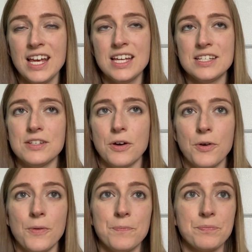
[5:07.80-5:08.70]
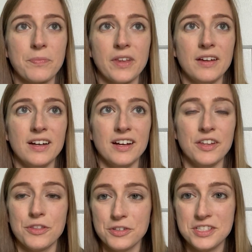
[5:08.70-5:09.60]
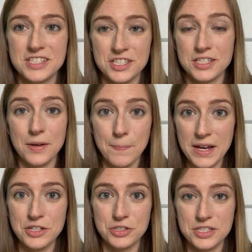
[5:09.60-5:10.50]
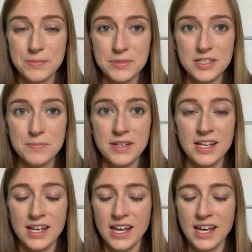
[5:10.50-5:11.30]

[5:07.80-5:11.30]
So thirst is just a major symptom,